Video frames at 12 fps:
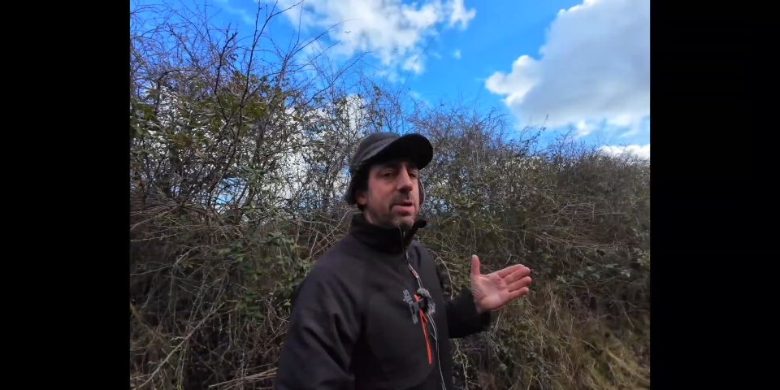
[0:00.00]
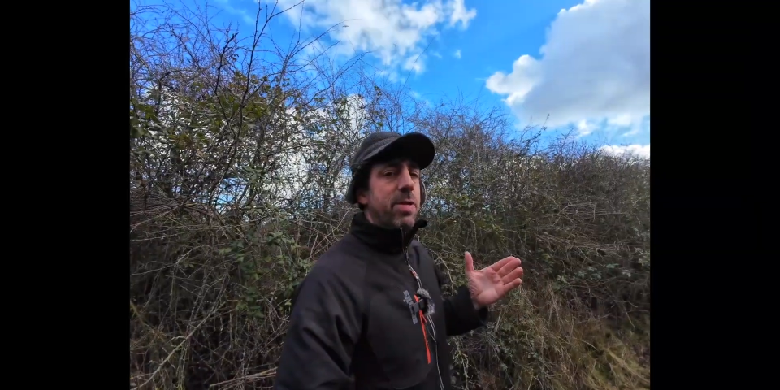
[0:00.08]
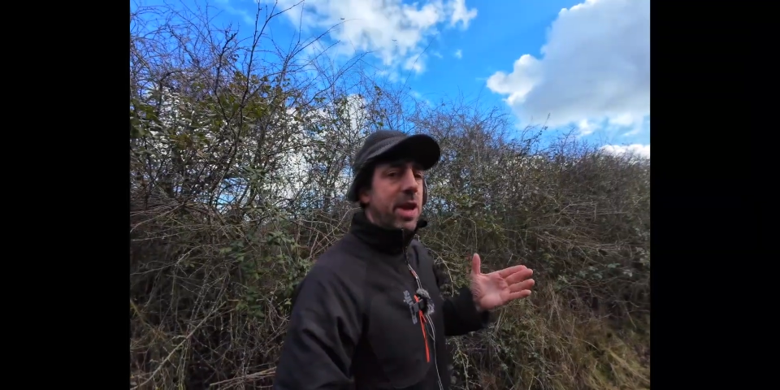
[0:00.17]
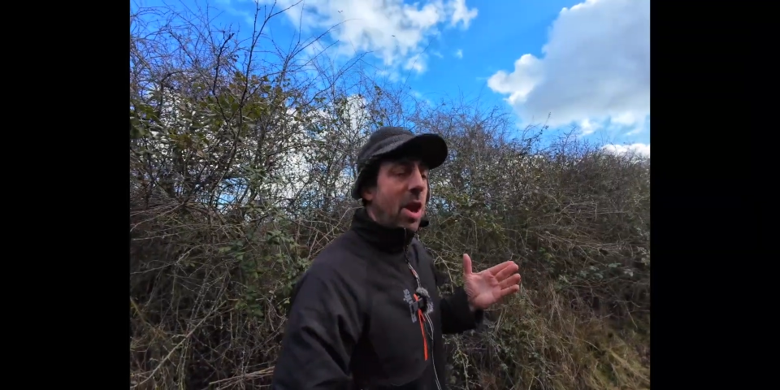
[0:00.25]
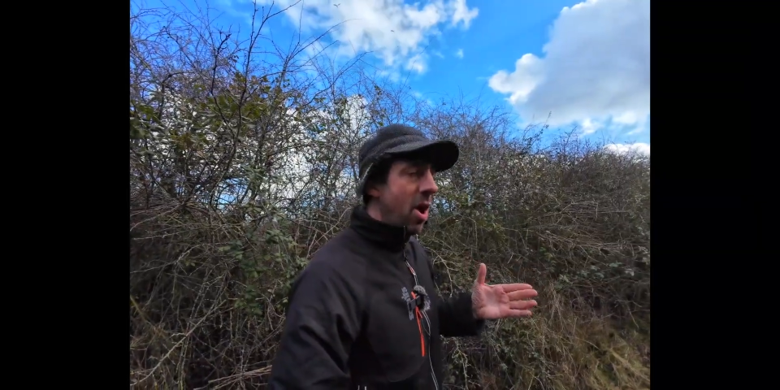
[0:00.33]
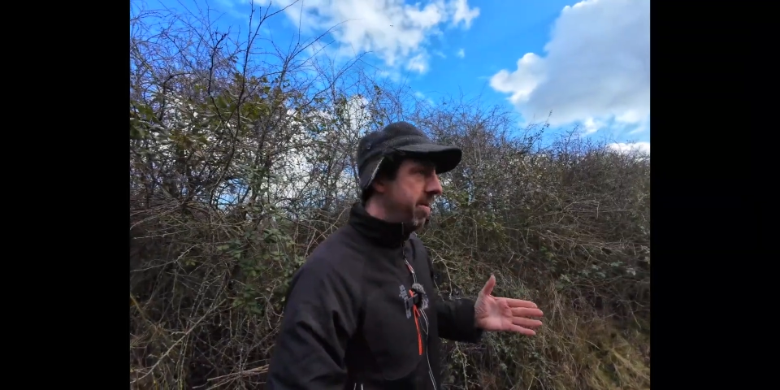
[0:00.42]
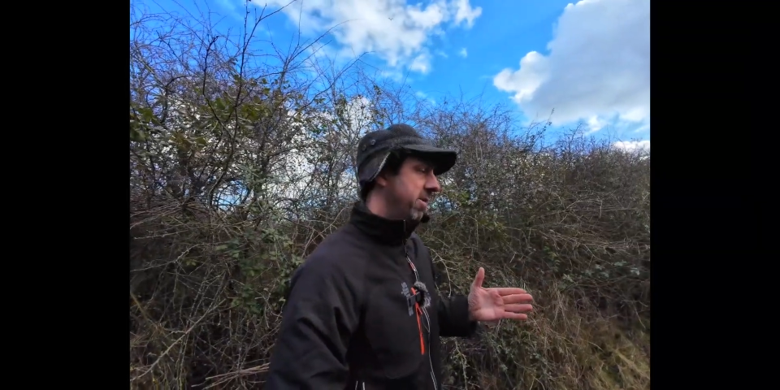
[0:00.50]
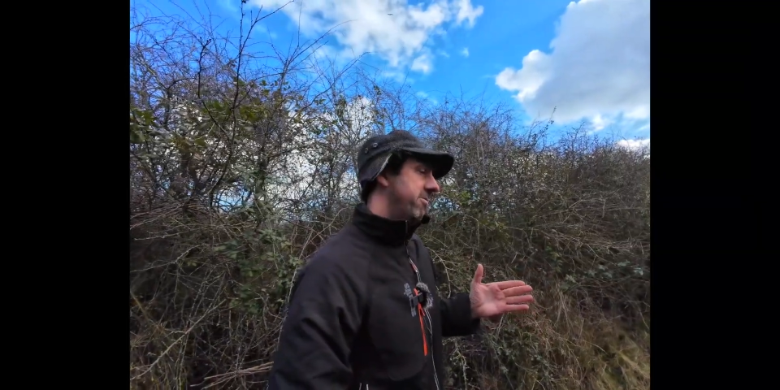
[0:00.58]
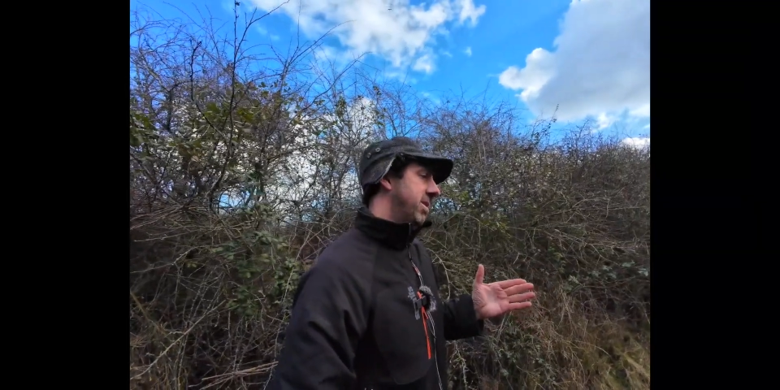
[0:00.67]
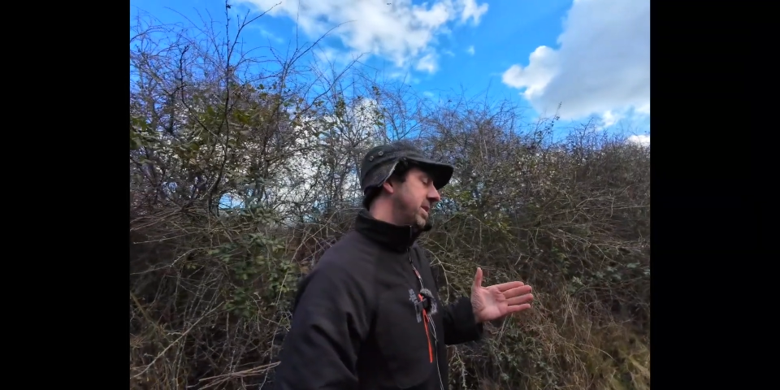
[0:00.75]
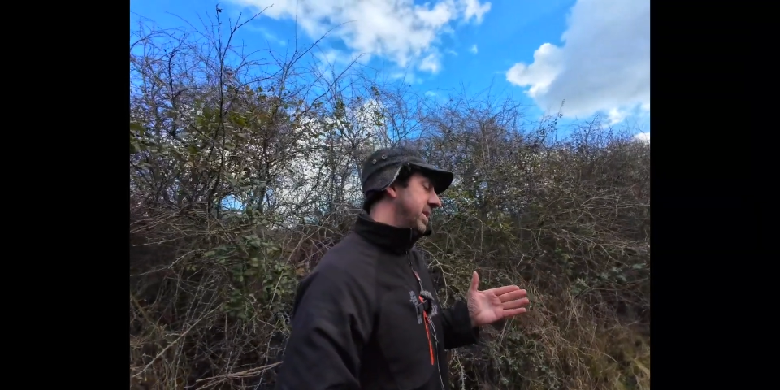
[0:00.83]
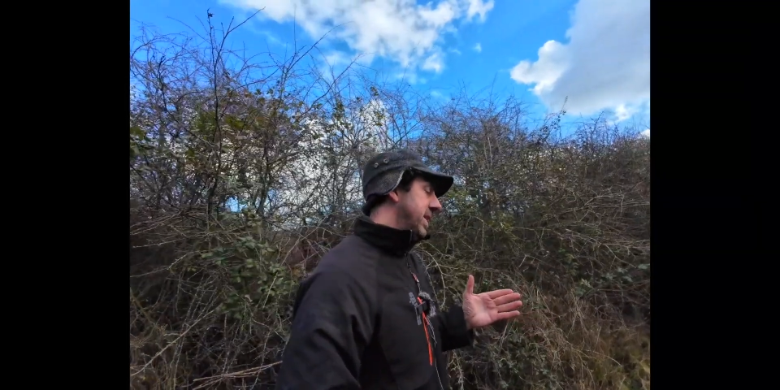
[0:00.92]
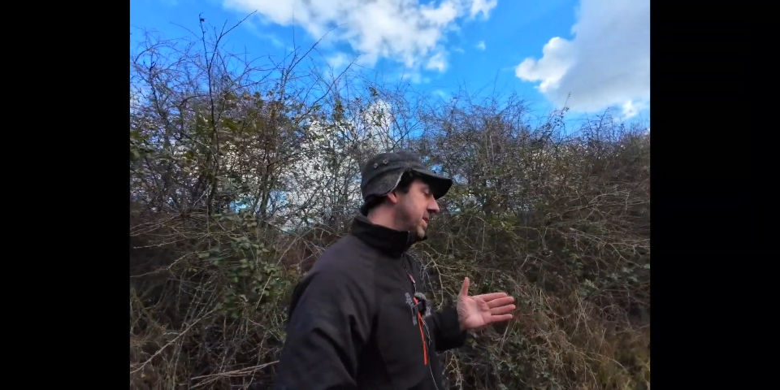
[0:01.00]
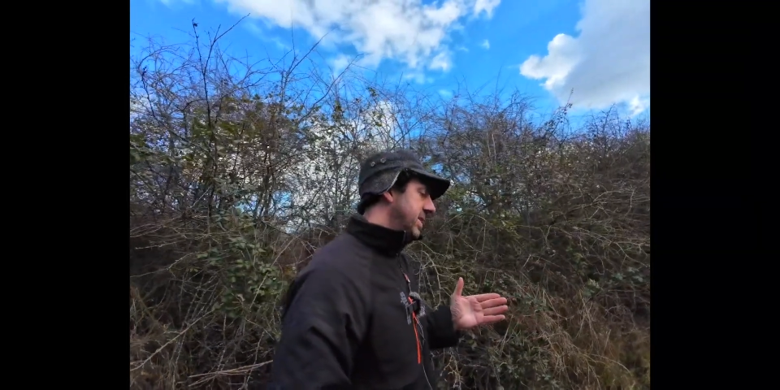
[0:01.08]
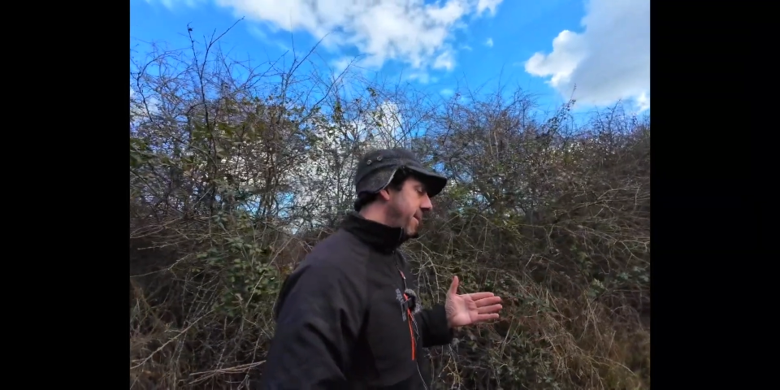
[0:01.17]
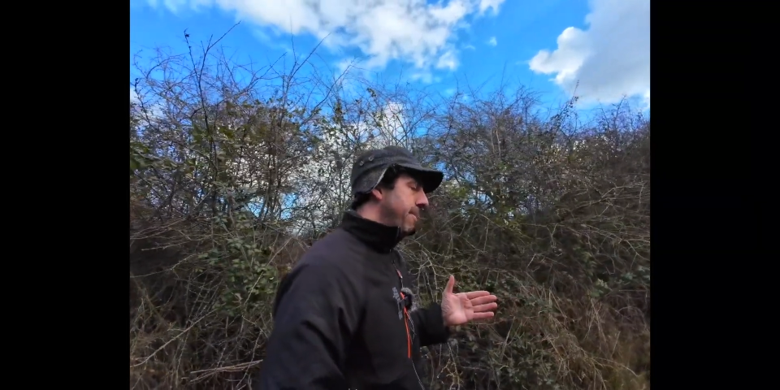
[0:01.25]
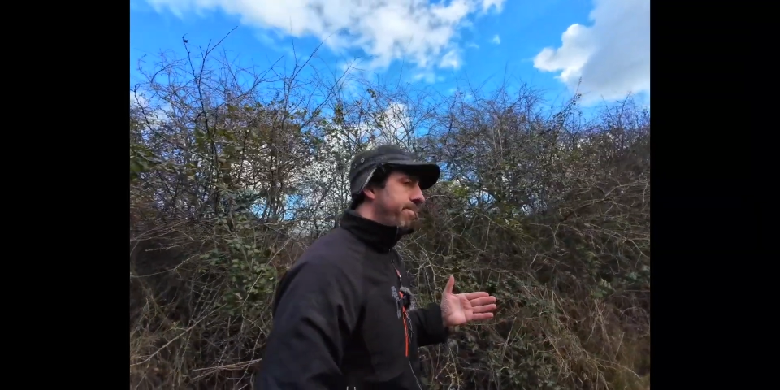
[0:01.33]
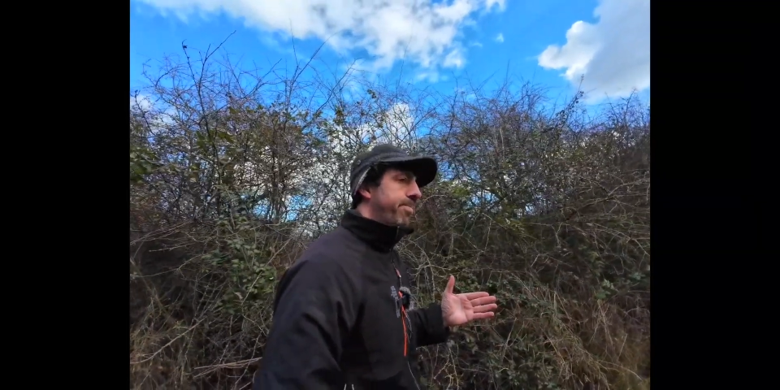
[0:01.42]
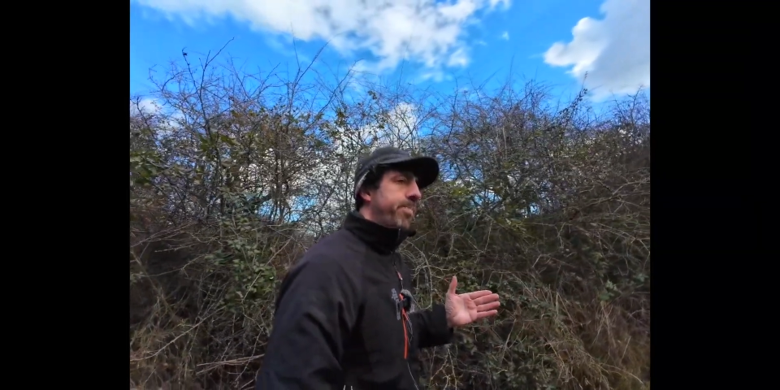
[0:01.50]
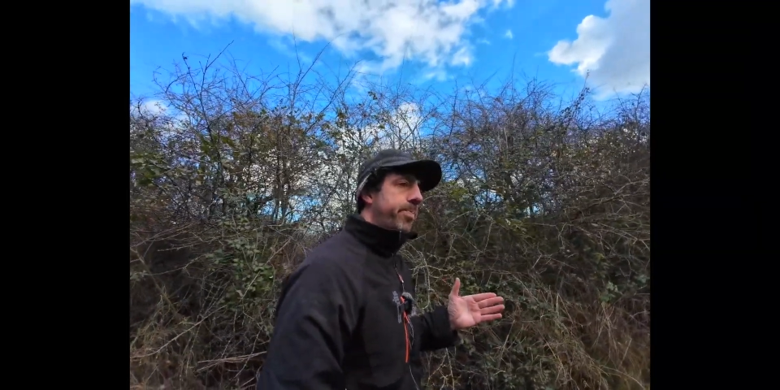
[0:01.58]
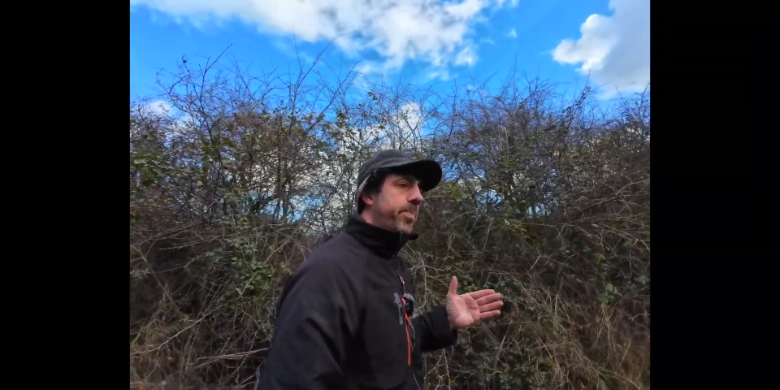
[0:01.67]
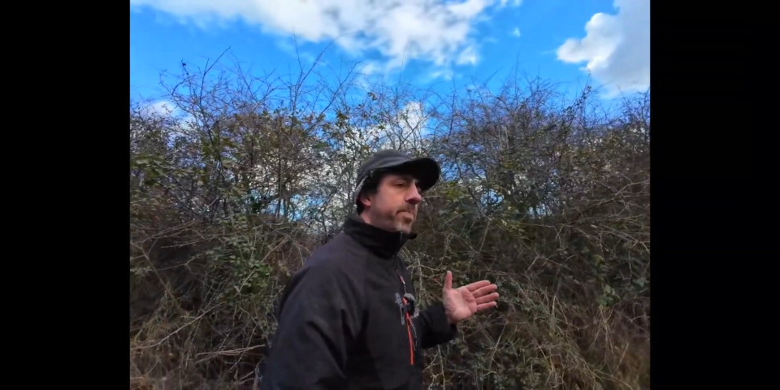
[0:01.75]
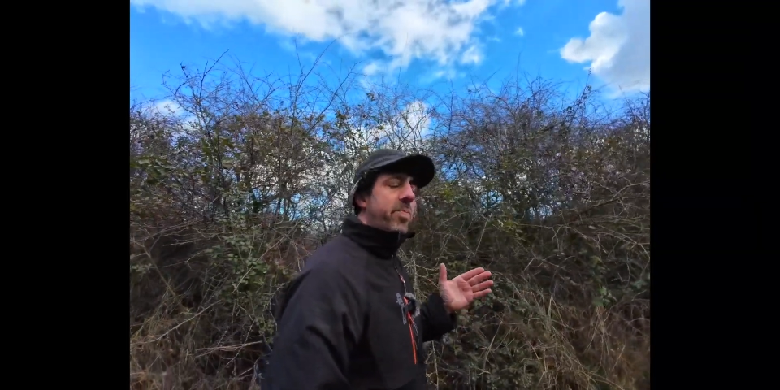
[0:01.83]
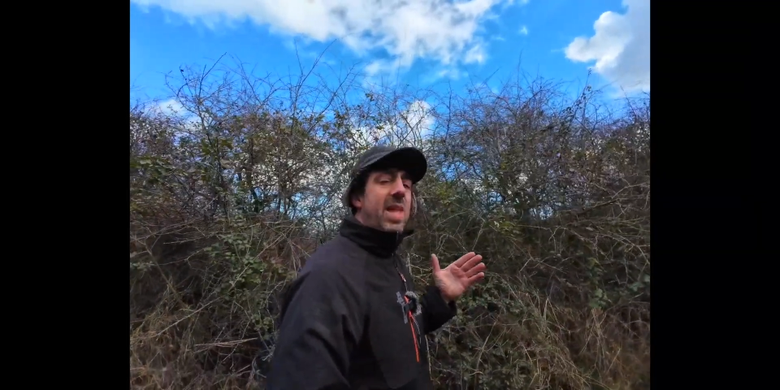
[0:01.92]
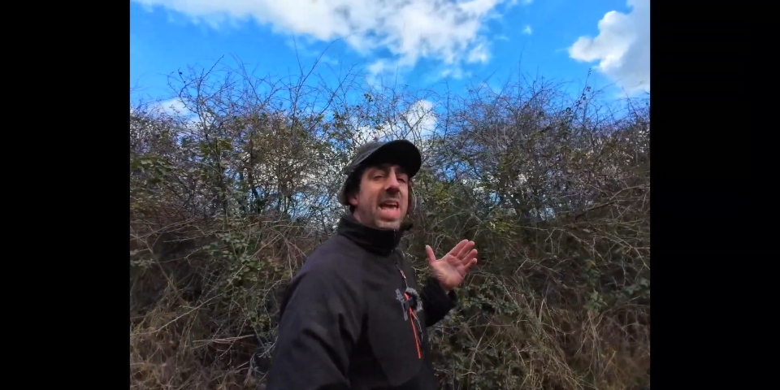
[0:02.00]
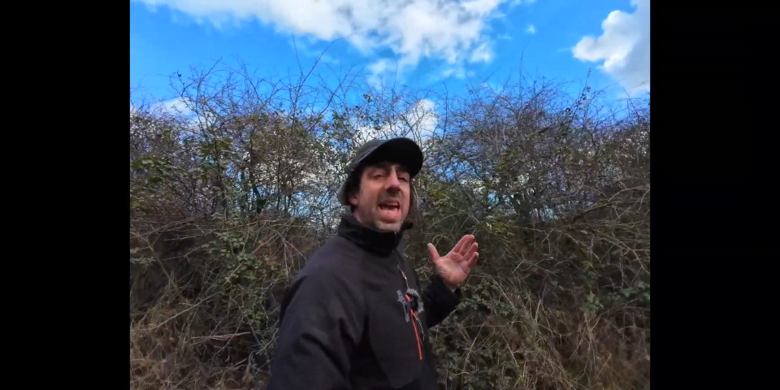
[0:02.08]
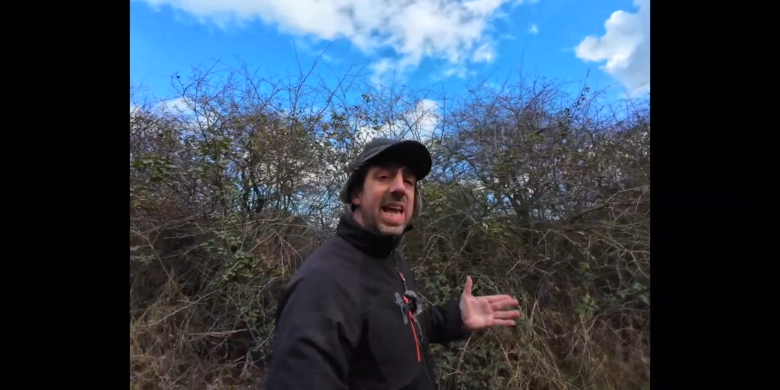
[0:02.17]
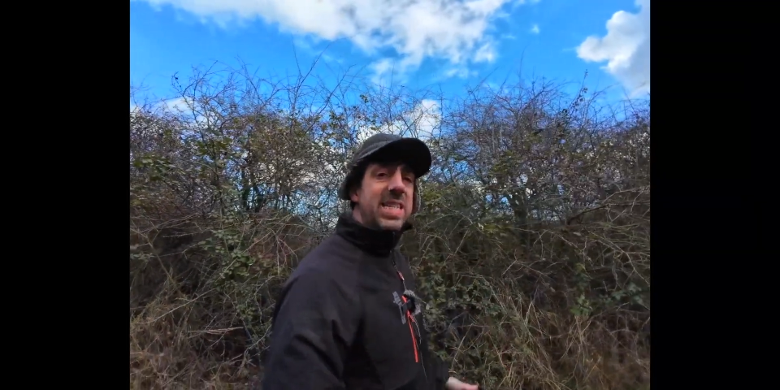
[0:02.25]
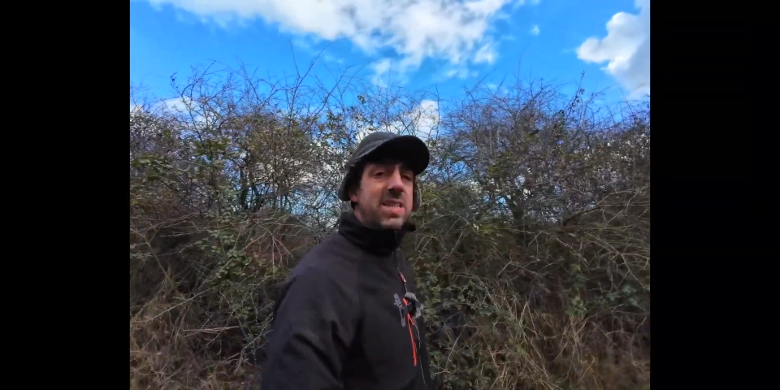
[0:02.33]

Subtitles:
with the climate crisis is